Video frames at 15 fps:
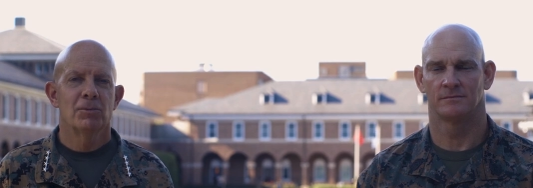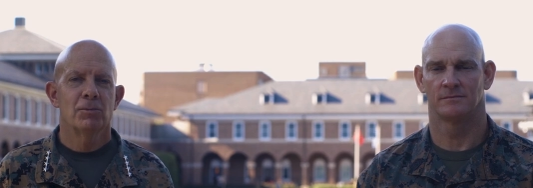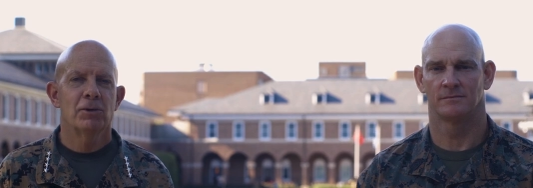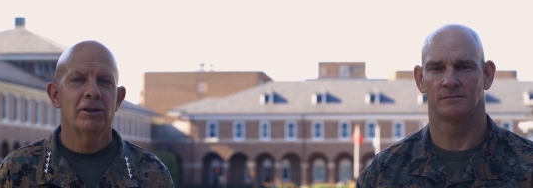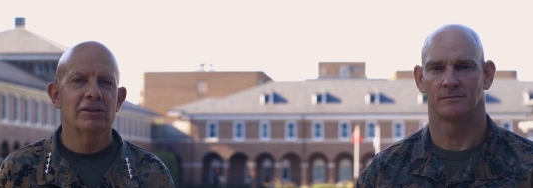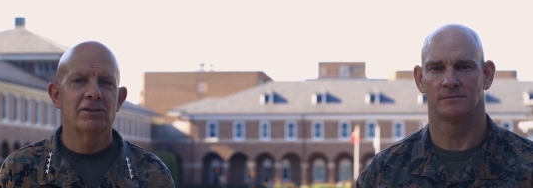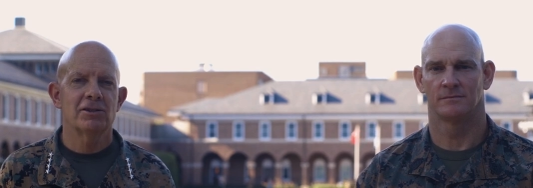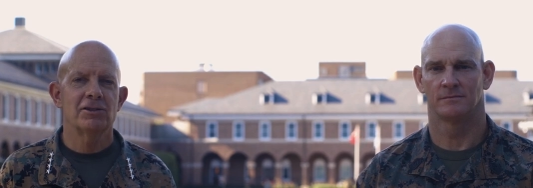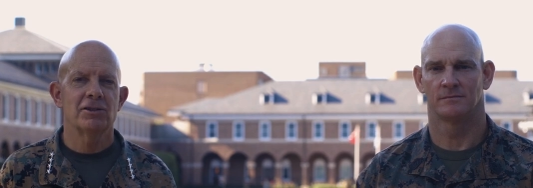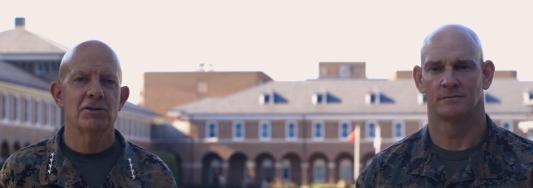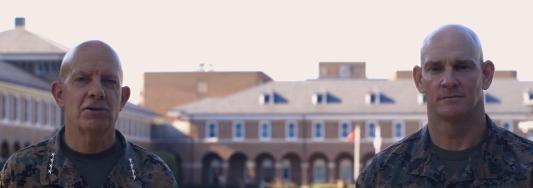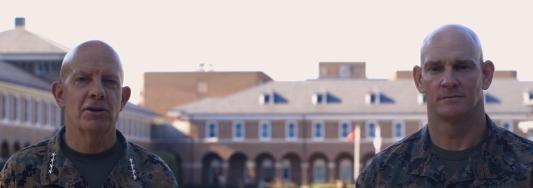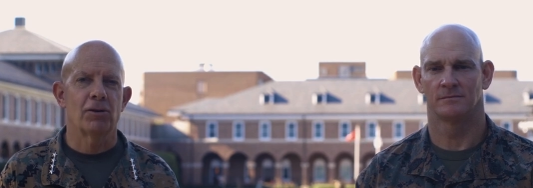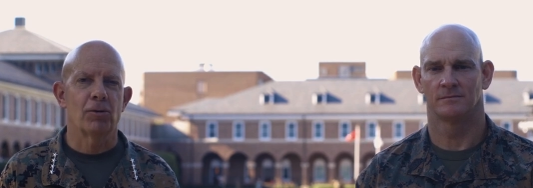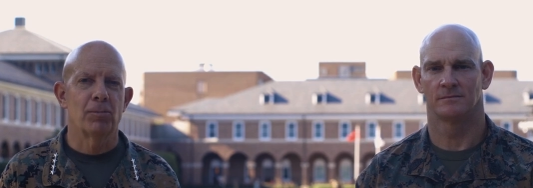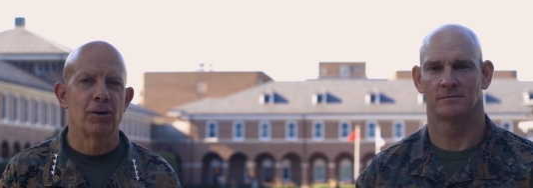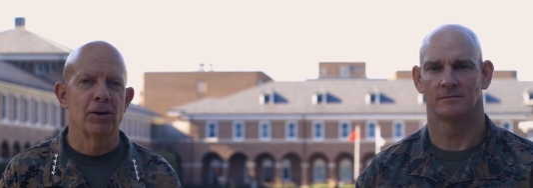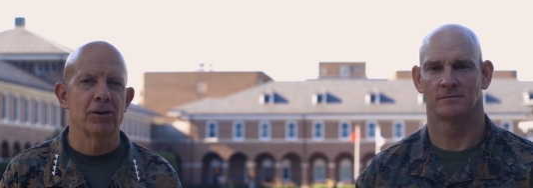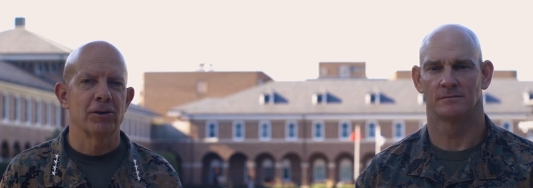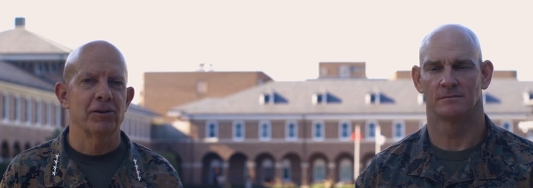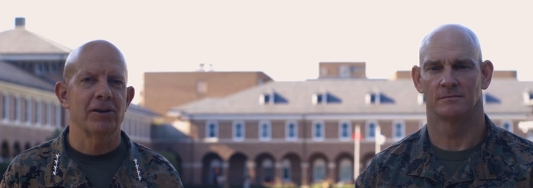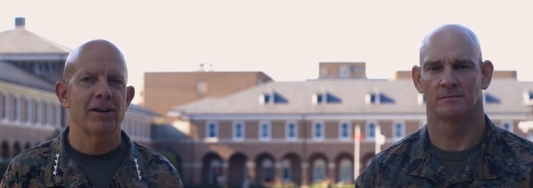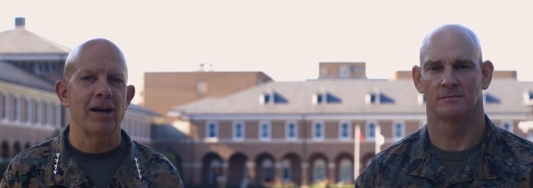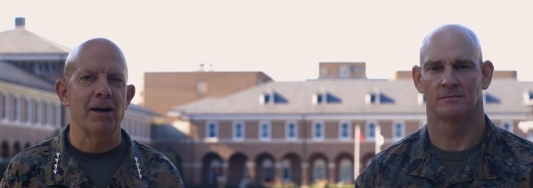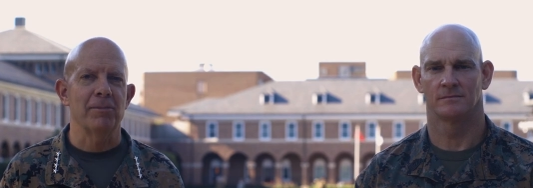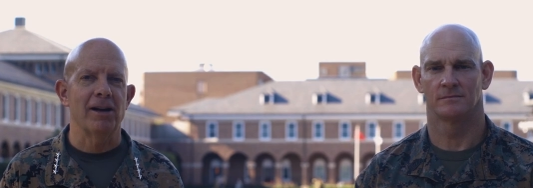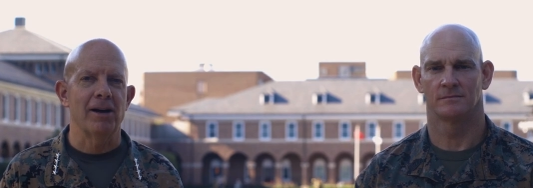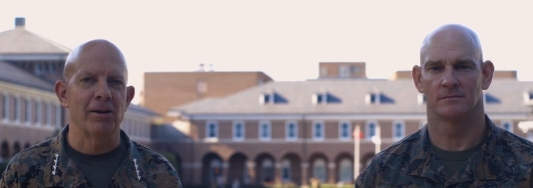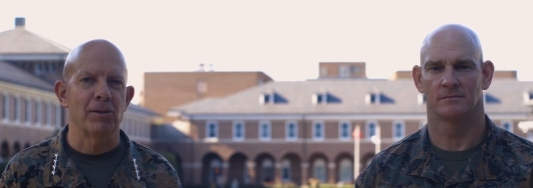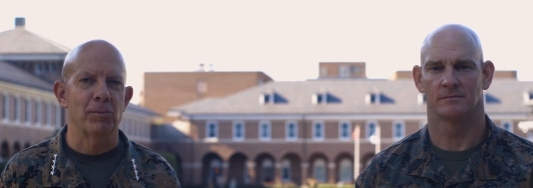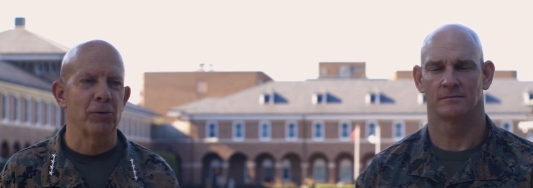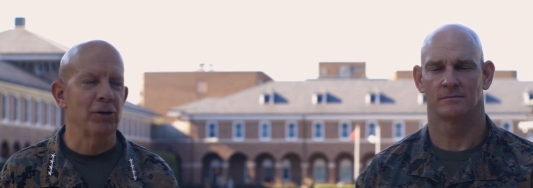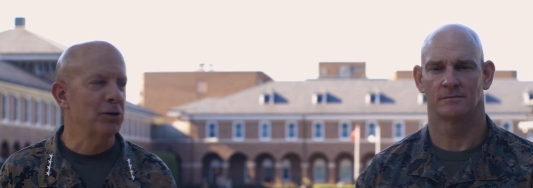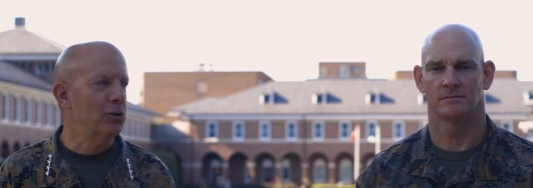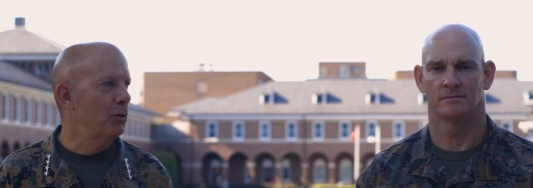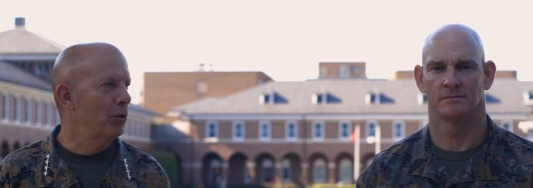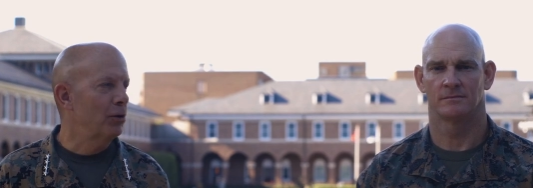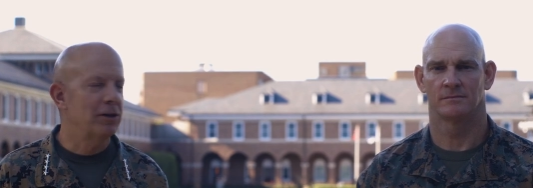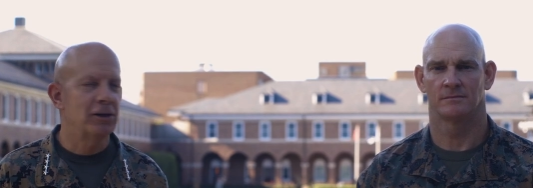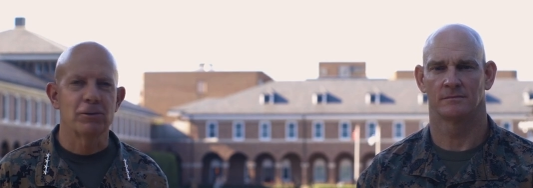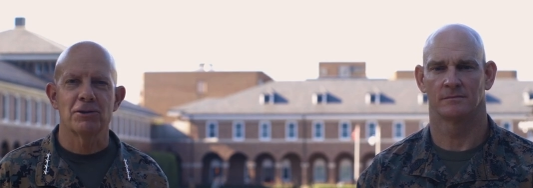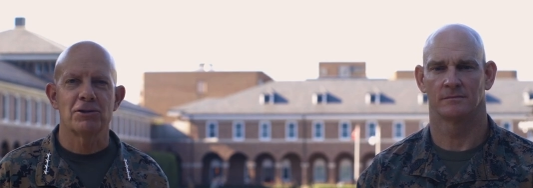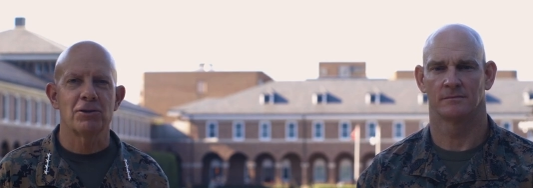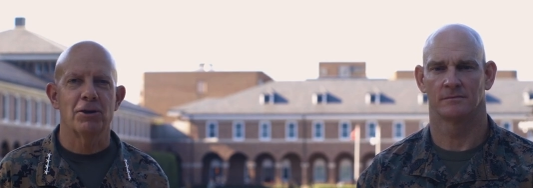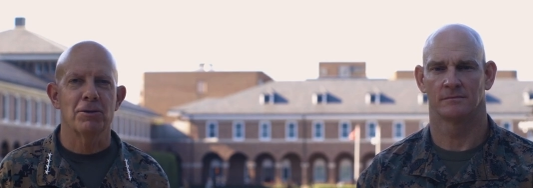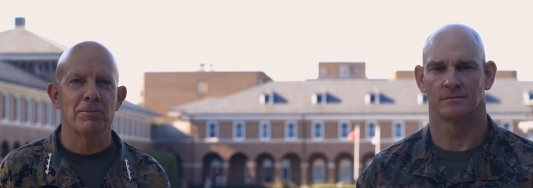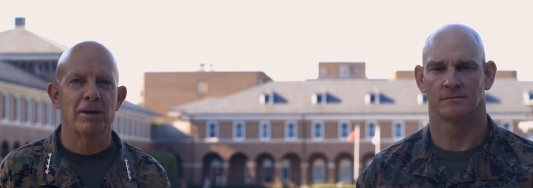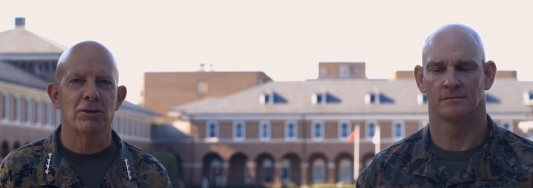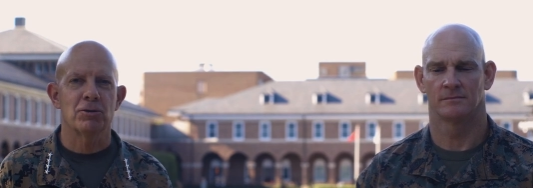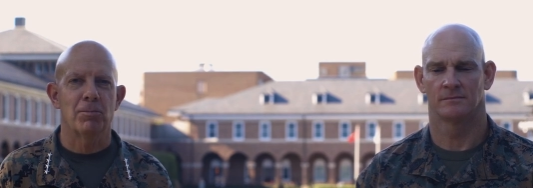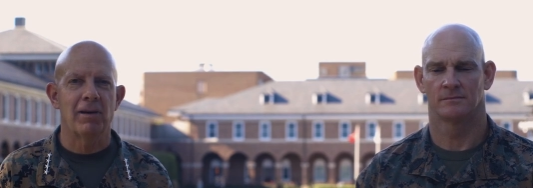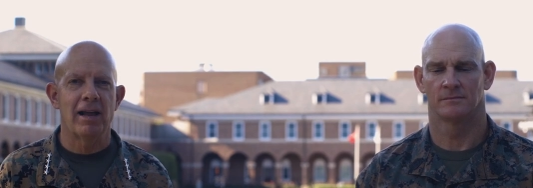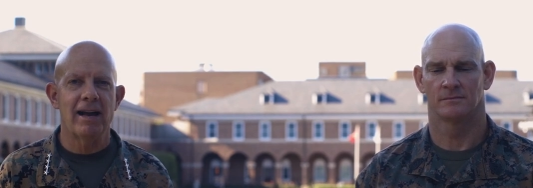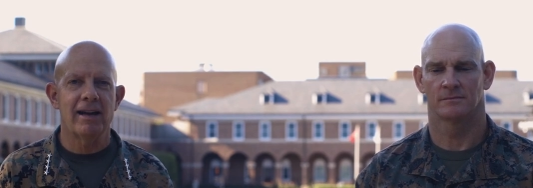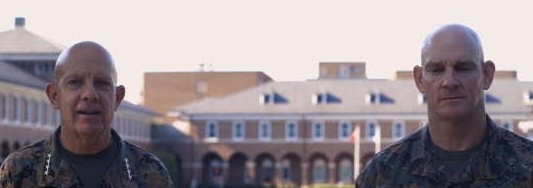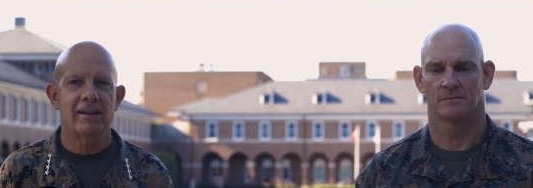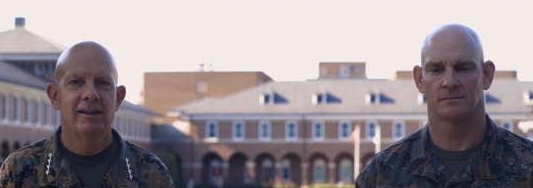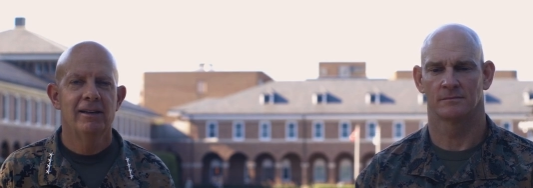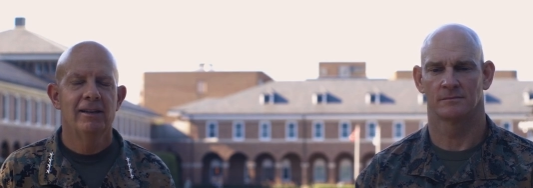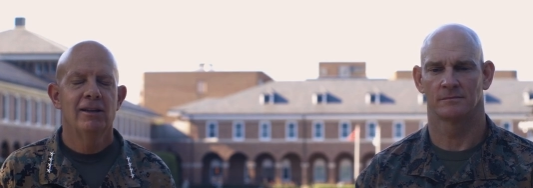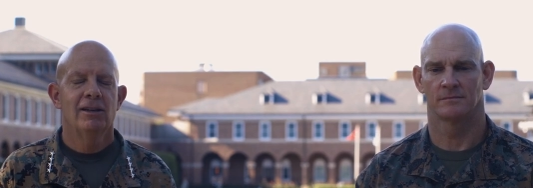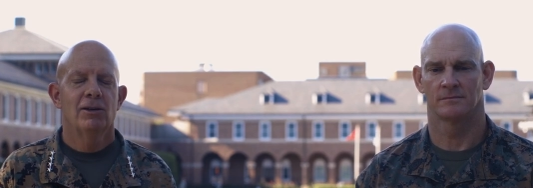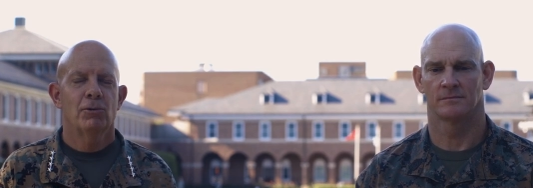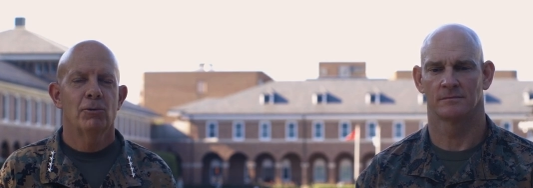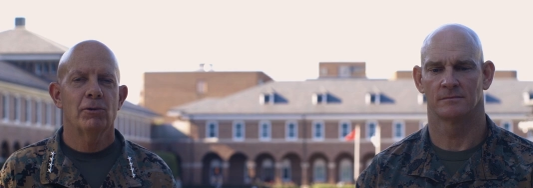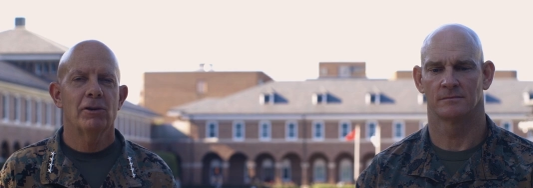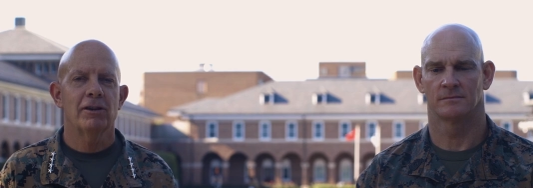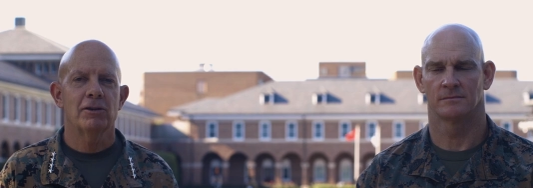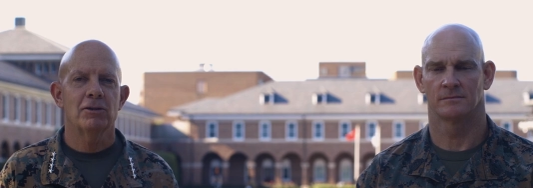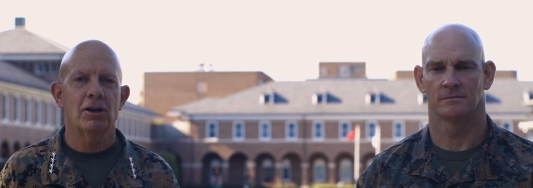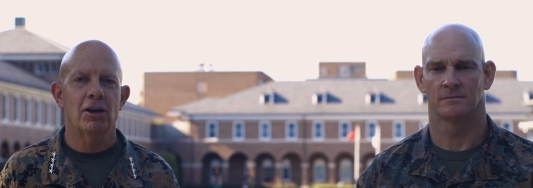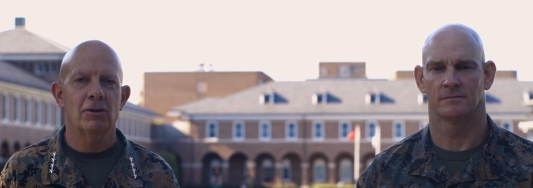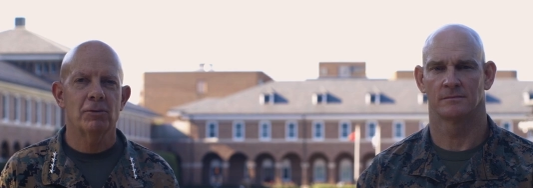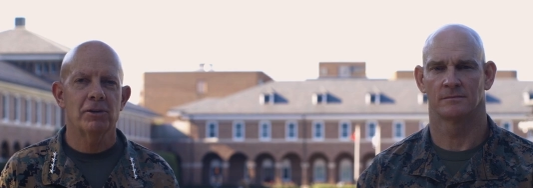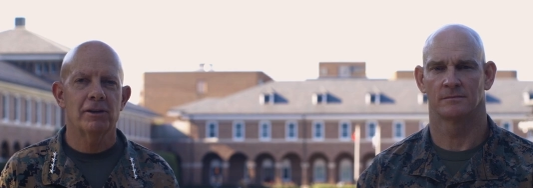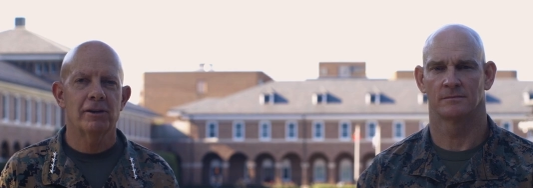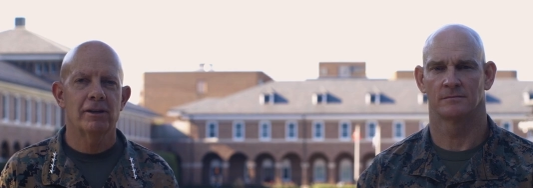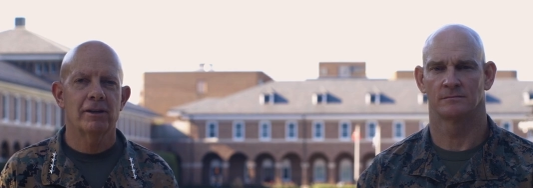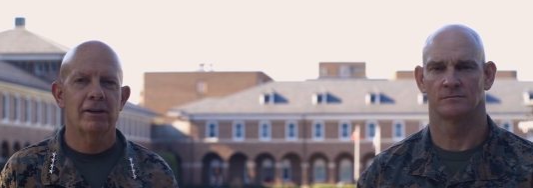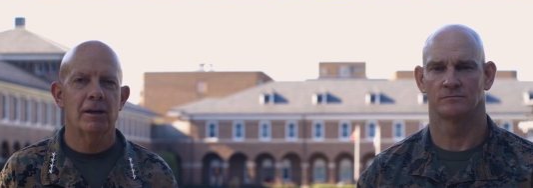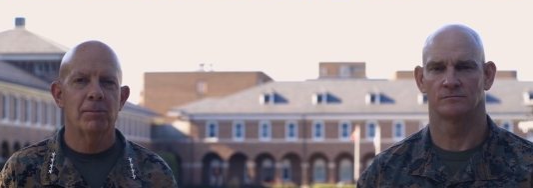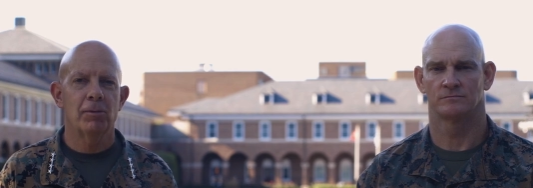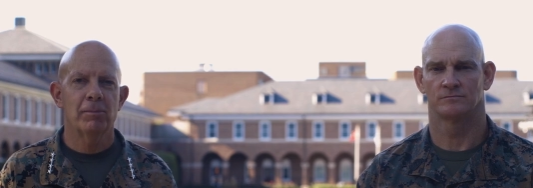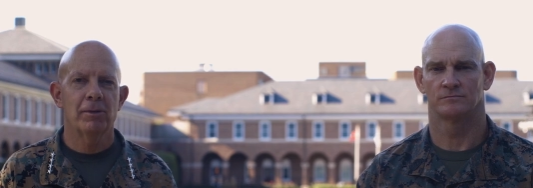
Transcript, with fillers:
Speaker 1: Marines, this is General Berger, the Commandant of the Marine Corps, here with Sergeant Major Black. We wanted to talk with you a couple